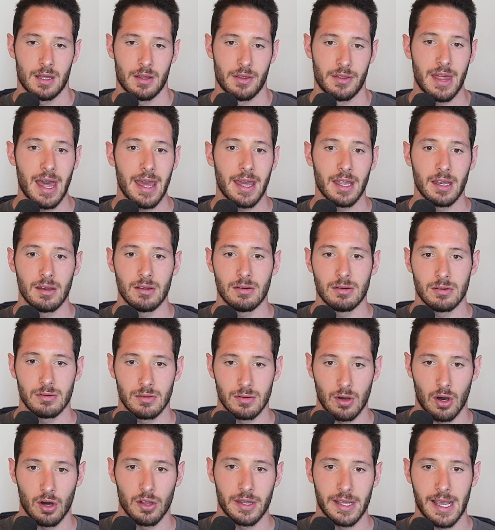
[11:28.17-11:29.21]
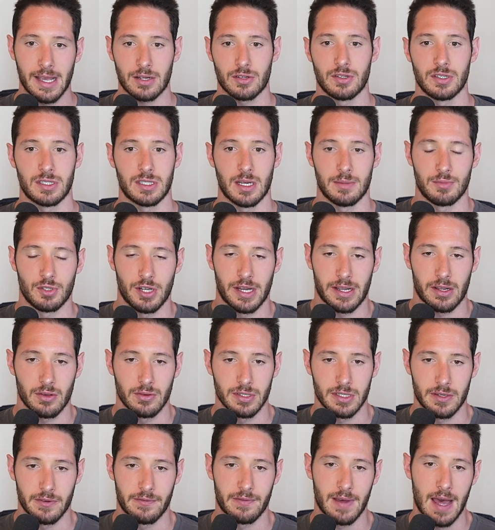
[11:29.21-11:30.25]
then all the extra substrate
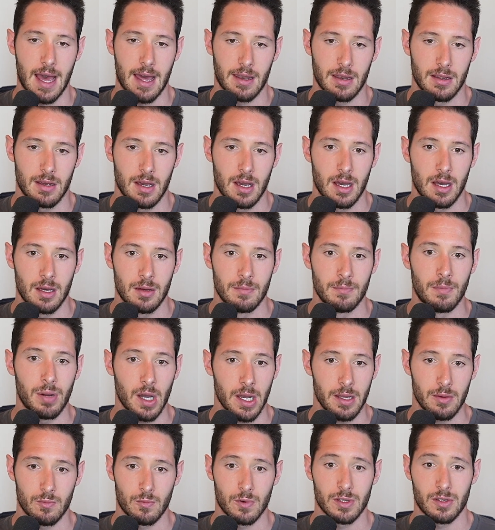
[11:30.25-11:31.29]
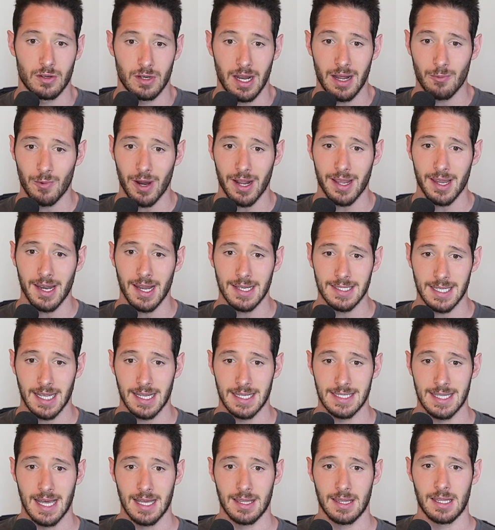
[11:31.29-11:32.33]
goes to fat. But what they're not recognizing
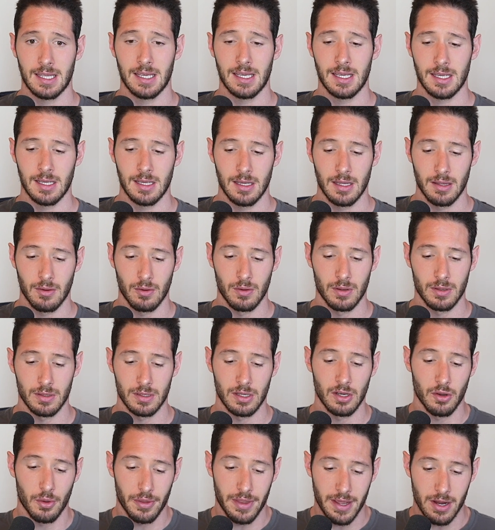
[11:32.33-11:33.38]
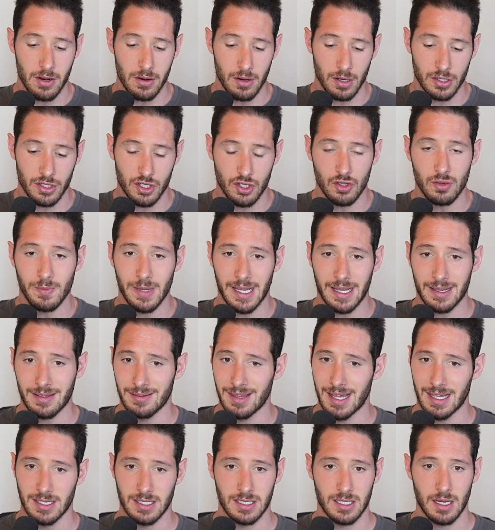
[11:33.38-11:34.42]
is that the, you know, they're assuming
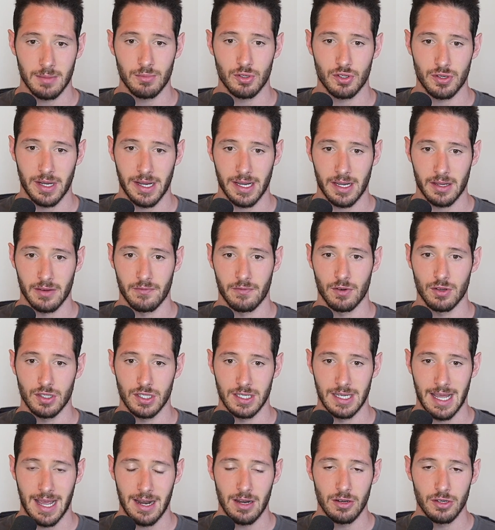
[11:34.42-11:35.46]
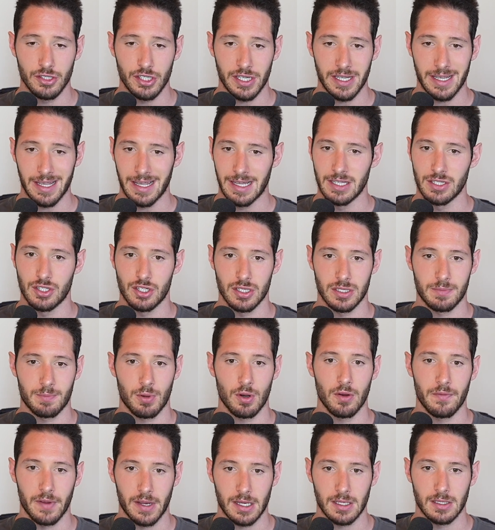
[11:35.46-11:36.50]
that substrate conversion to energy is just
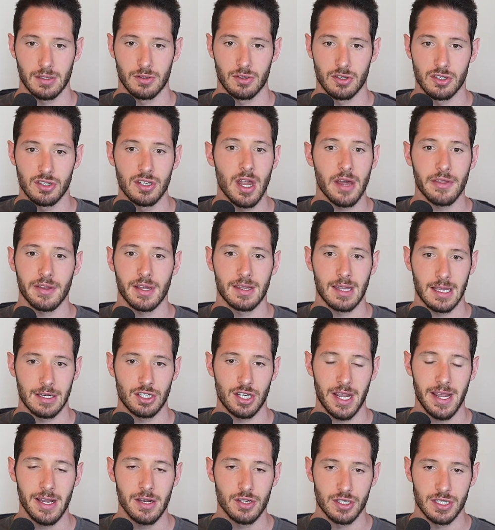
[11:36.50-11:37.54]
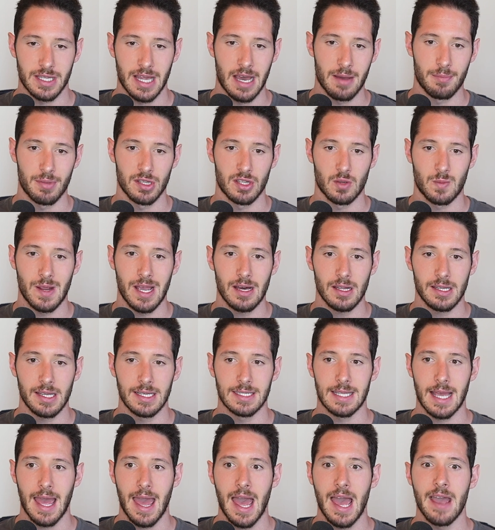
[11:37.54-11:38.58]
perfect. There's nothing that changes that. But the reality
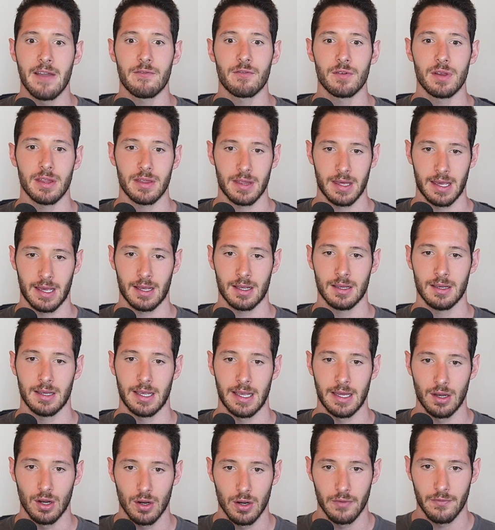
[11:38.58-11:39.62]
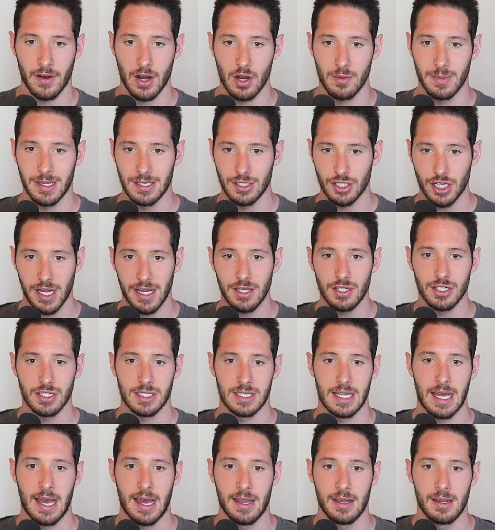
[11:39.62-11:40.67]
is everything in our environment changes
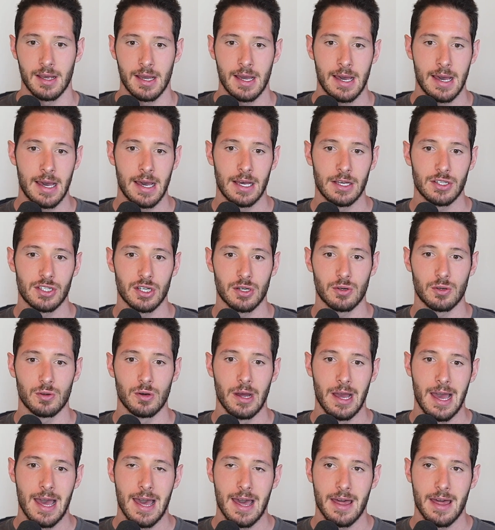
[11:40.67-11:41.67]
that. So